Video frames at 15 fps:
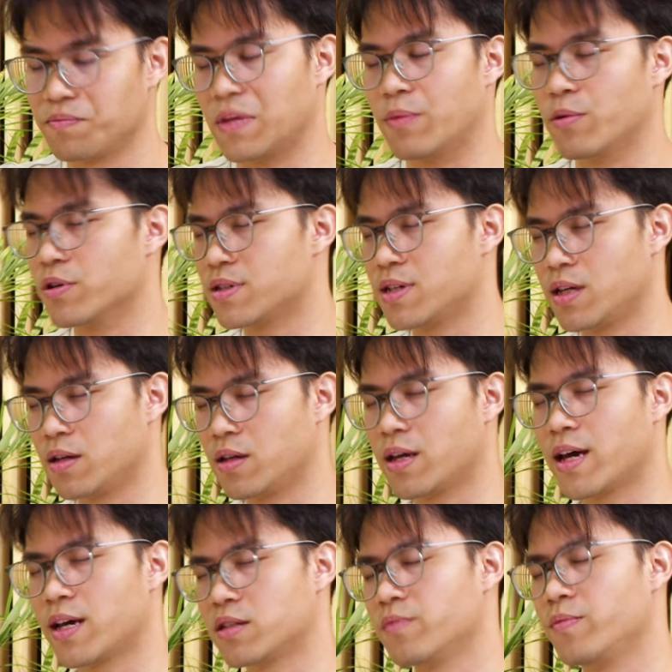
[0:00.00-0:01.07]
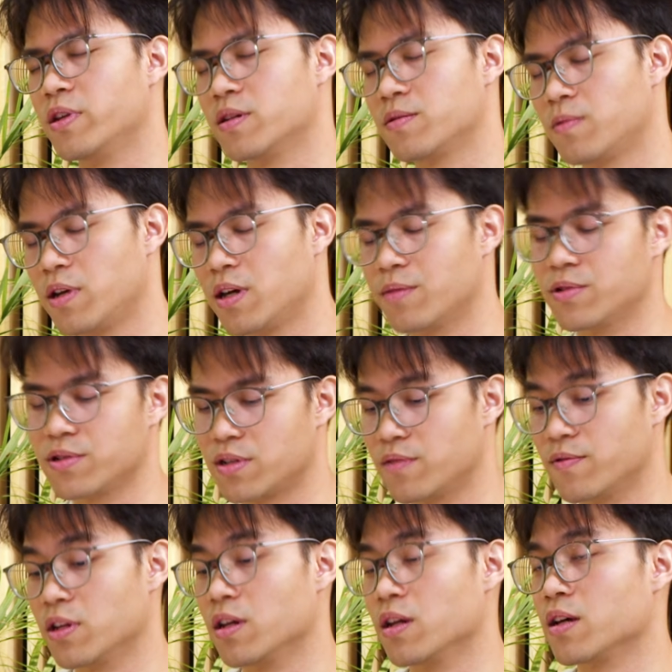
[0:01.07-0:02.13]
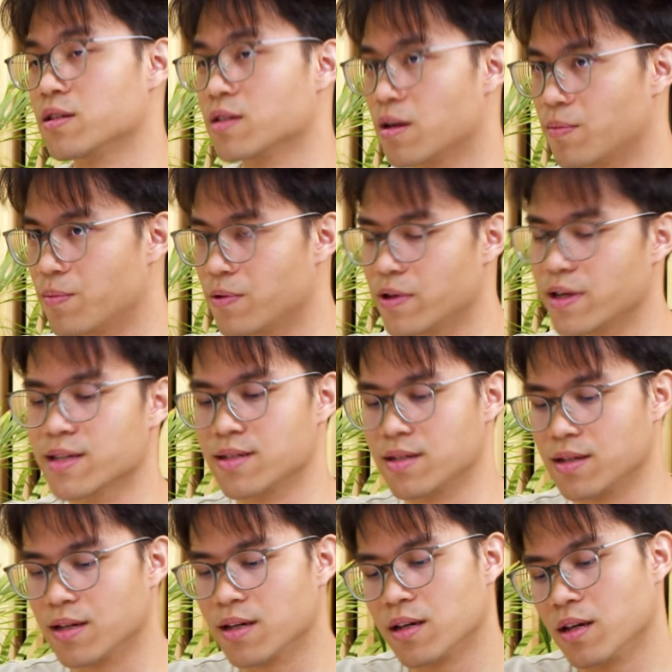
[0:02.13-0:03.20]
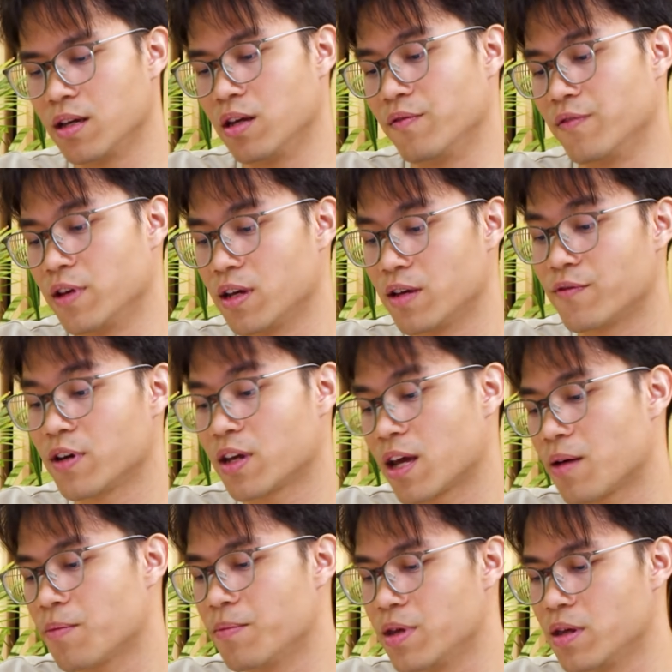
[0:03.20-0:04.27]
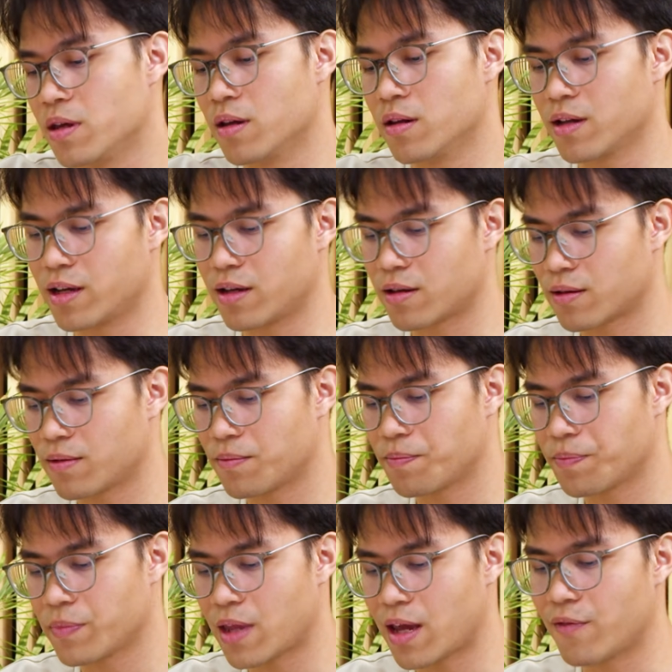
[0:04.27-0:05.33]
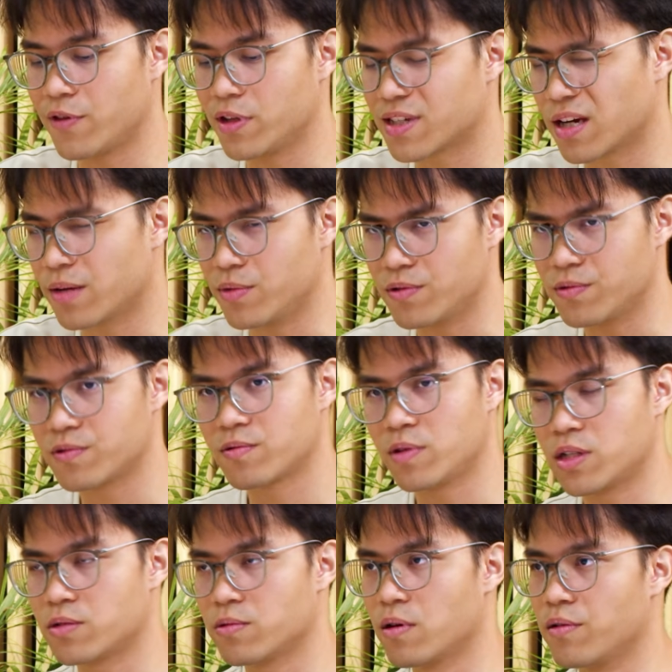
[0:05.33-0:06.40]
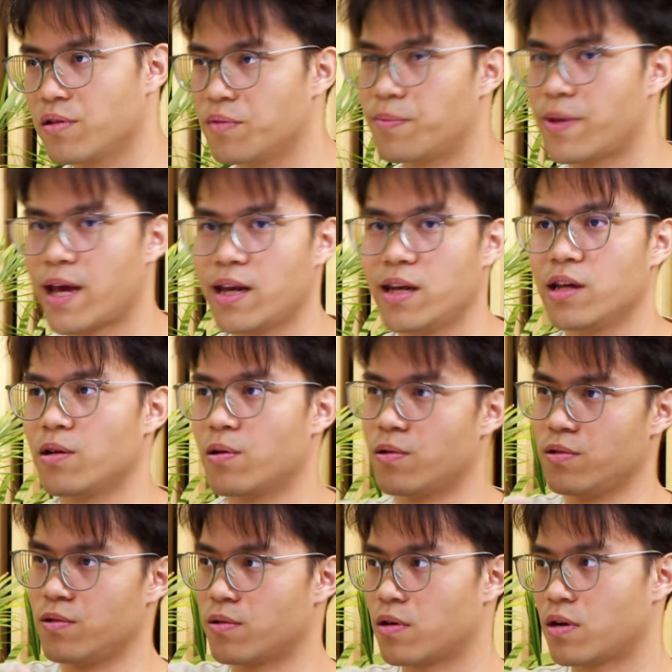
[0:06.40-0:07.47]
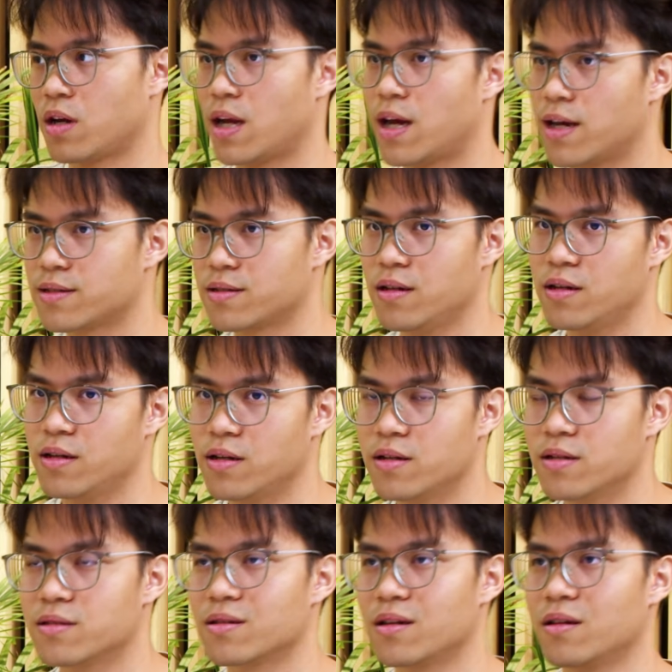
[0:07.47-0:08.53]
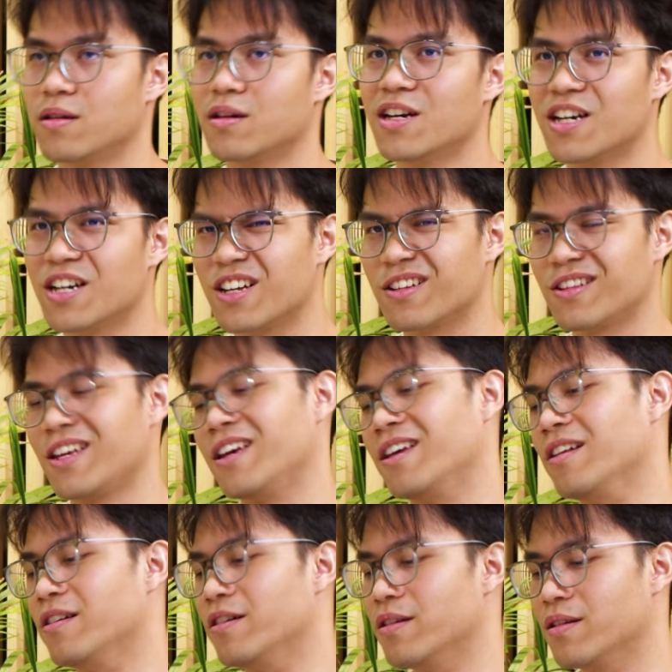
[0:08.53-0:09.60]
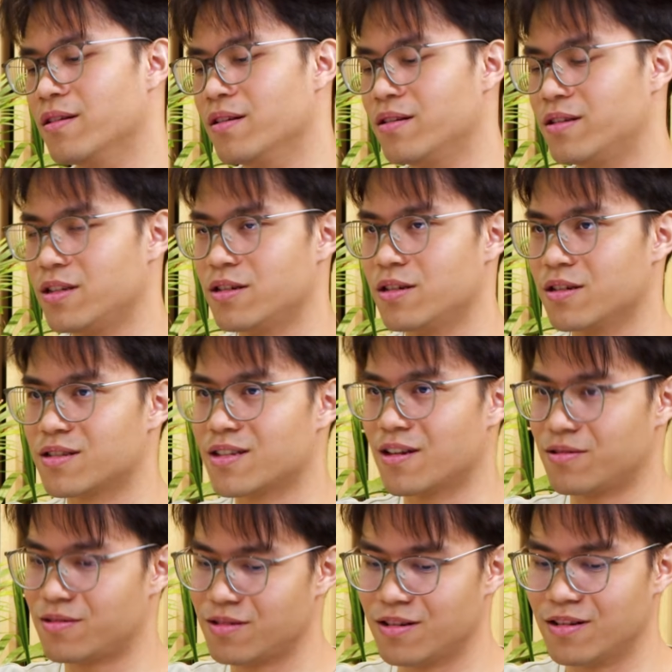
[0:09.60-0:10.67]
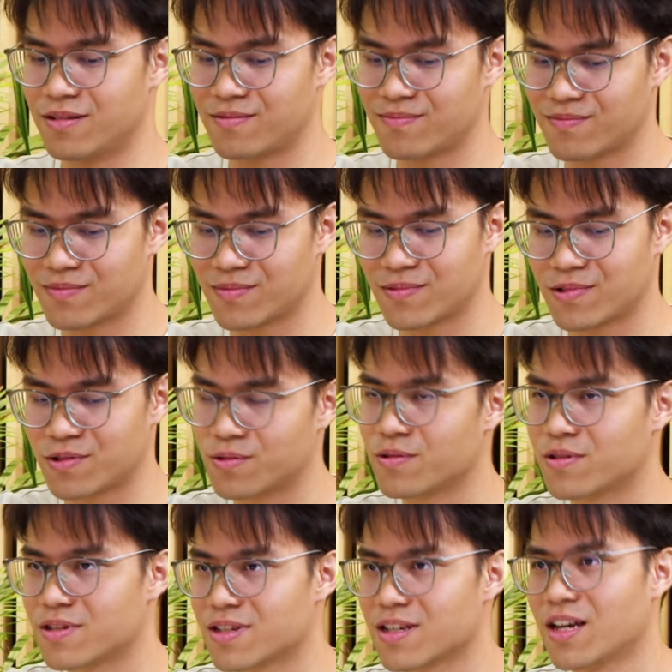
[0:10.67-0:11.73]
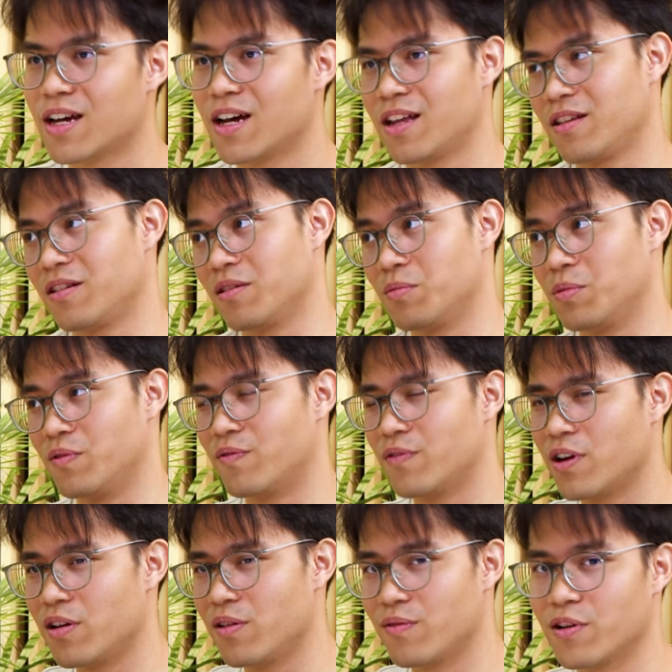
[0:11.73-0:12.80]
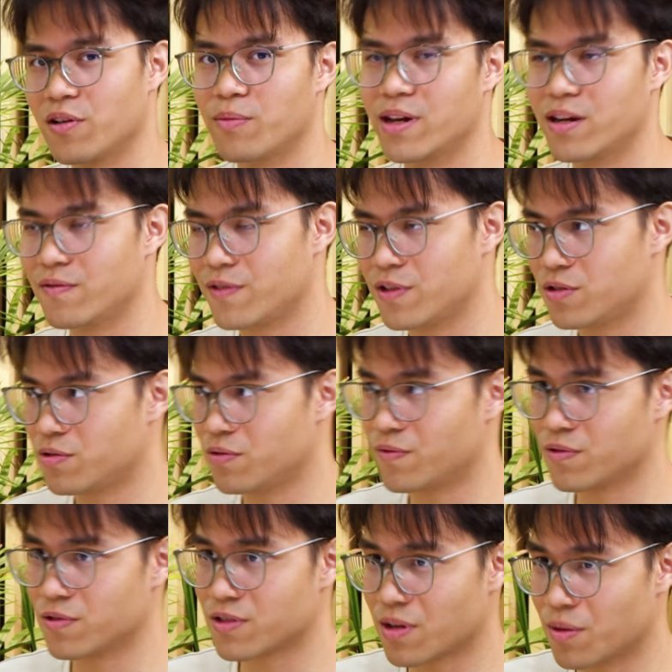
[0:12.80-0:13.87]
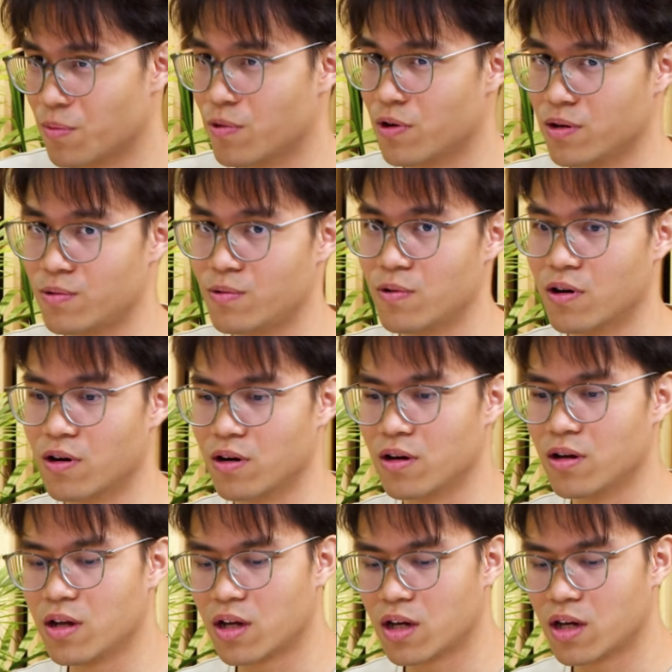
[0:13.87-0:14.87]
I'm not saying it has to be this way, I'm just giving an example, as in, if it can be like every time you switch around depending on your class learners and tailor the teaching style to the students, I think it would be very, very beneficial for someone who are